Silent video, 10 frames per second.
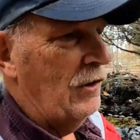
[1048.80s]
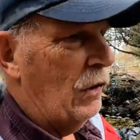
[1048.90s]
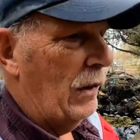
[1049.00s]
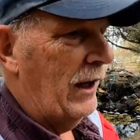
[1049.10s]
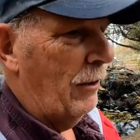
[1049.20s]

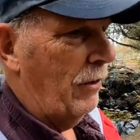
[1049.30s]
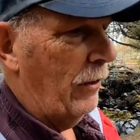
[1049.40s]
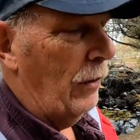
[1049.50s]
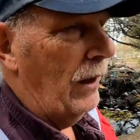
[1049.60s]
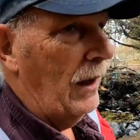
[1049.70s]
age 20 or
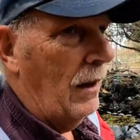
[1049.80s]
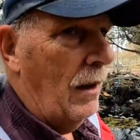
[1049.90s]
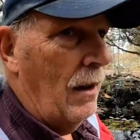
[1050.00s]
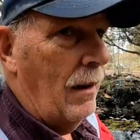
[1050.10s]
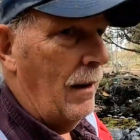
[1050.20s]
30,
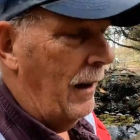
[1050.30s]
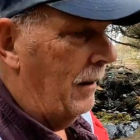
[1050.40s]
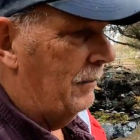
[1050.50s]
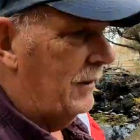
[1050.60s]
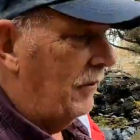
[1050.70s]

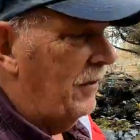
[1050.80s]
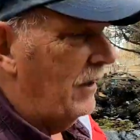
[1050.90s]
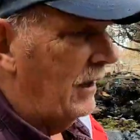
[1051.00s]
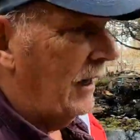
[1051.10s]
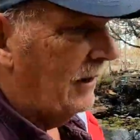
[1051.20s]
um,
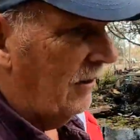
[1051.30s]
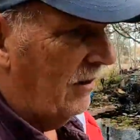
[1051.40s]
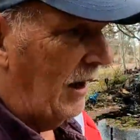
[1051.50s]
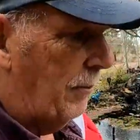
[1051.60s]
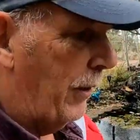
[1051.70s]
definitely not
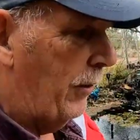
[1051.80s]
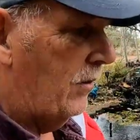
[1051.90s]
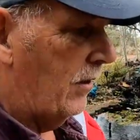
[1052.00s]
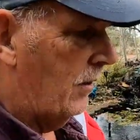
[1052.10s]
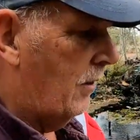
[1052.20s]
the same
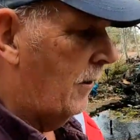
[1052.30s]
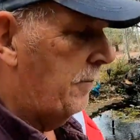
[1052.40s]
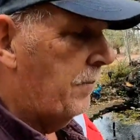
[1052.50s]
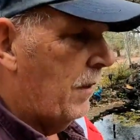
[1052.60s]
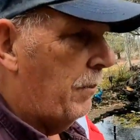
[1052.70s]
person.
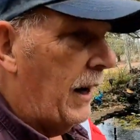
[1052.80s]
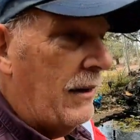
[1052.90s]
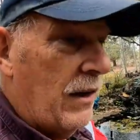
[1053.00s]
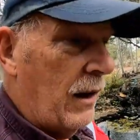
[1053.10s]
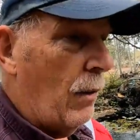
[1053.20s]

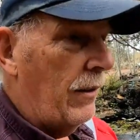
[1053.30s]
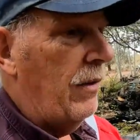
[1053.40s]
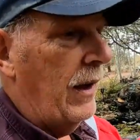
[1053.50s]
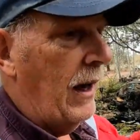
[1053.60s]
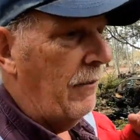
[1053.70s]
But I tell you
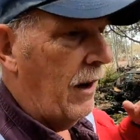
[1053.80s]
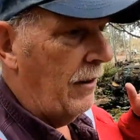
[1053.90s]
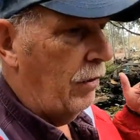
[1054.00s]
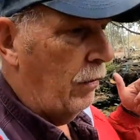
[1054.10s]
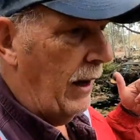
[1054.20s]
one thing, I've
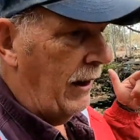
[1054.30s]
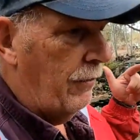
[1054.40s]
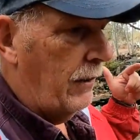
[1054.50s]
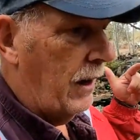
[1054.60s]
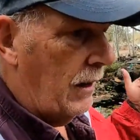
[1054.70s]
gone through
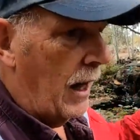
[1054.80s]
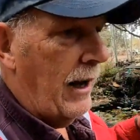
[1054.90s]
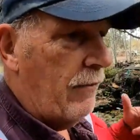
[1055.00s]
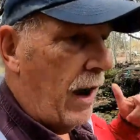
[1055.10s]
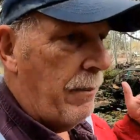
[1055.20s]
life with a
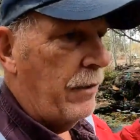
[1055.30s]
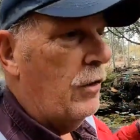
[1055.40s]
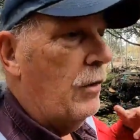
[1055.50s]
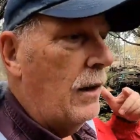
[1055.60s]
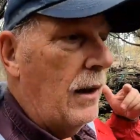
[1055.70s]
lot of
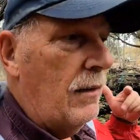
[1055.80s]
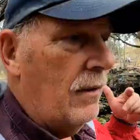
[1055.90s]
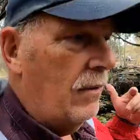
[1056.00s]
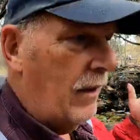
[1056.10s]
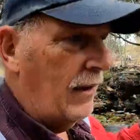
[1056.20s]

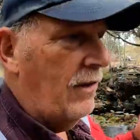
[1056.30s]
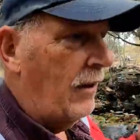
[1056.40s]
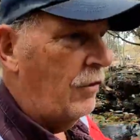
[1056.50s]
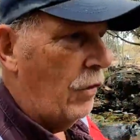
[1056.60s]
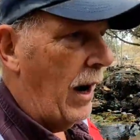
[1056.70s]
opportunities and
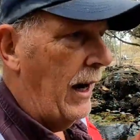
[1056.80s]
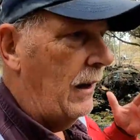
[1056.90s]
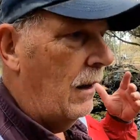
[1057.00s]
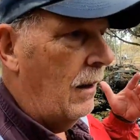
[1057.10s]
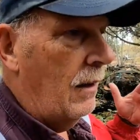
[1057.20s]
things I've
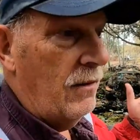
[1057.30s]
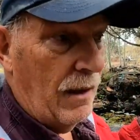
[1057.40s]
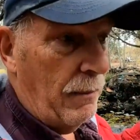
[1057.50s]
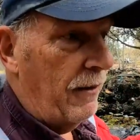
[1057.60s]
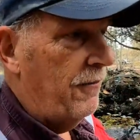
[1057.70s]
tried.
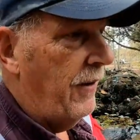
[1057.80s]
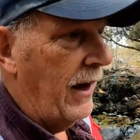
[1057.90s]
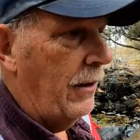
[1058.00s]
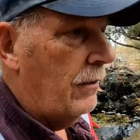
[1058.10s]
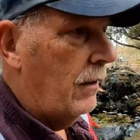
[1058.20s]
Some I
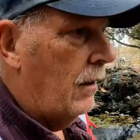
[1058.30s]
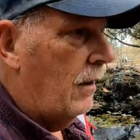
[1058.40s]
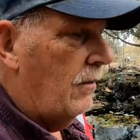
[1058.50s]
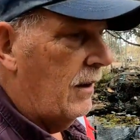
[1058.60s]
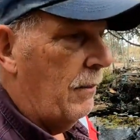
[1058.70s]
failed,
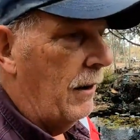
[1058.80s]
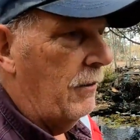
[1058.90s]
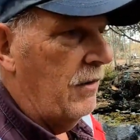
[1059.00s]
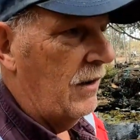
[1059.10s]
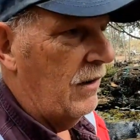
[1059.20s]
some
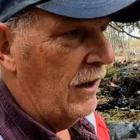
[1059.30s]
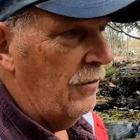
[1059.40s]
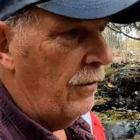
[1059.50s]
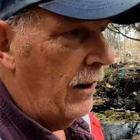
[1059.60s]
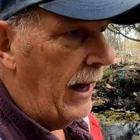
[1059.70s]
I was
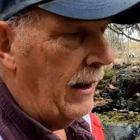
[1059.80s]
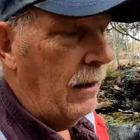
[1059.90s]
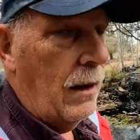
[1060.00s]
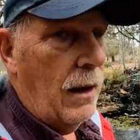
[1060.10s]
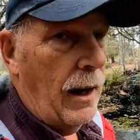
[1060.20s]
successful
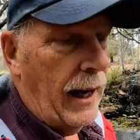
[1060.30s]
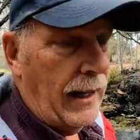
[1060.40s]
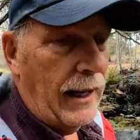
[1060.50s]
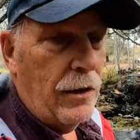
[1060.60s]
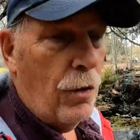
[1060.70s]
at,
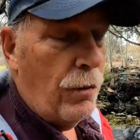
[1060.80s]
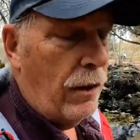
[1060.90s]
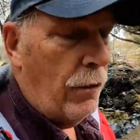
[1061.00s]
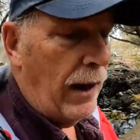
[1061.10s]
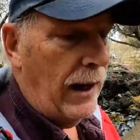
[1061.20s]
and I
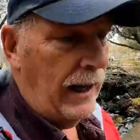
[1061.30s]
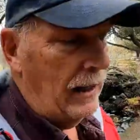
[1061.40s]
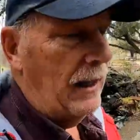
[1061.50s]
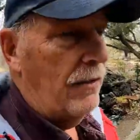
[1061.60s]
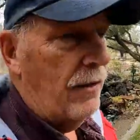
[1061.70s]
don't regret
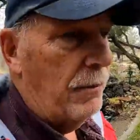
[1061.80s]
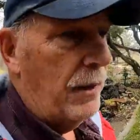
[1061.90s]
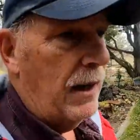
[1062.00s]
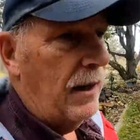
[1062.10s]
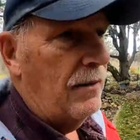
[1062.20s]
any of
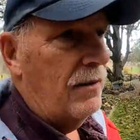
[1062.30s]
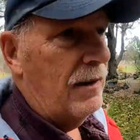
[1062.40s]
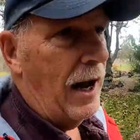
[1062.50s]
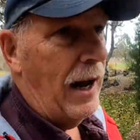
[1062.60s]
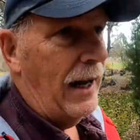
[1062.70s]
them
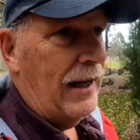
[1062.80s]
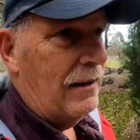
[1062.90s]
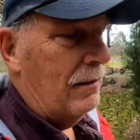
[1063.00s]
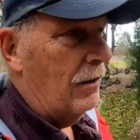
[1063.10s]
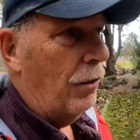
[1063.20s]
because now I
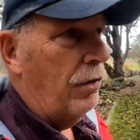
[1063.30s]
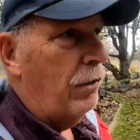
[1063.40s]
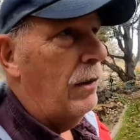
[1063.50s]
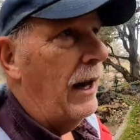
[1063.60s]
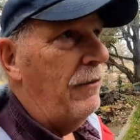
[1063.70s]
can
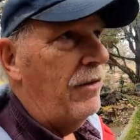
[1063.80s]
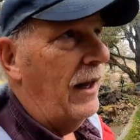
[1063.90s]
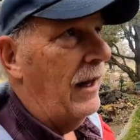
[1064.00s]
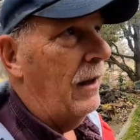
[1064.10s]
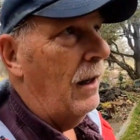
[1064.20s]
go through life
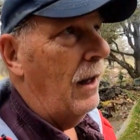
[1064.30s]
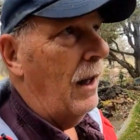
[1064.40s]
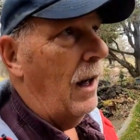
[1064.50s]
saying,